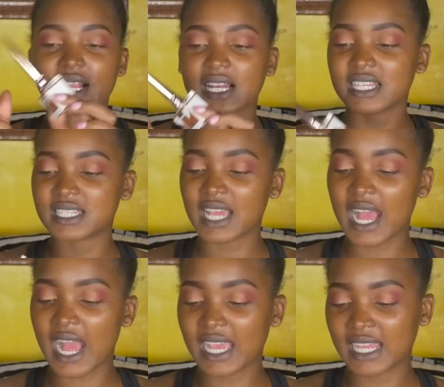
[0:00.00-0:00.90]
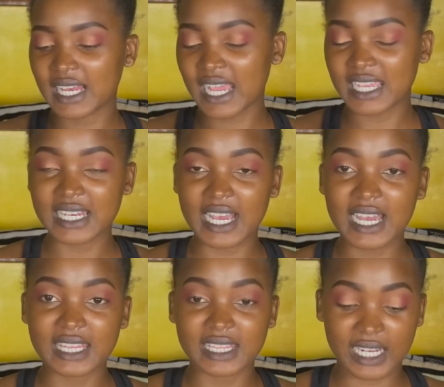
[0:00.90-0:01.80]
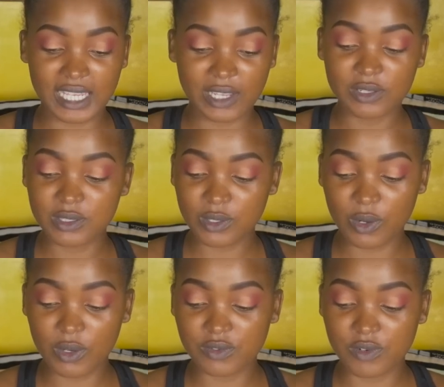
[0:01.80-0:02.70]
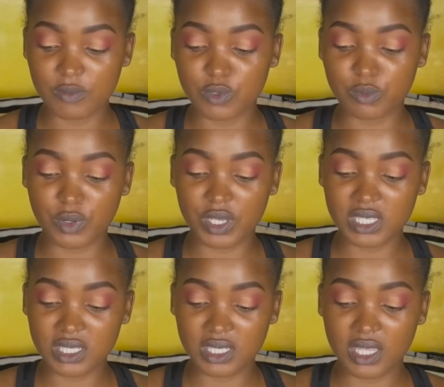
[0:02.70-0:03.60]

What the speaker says: glitter eyeliner that I also got from Dubois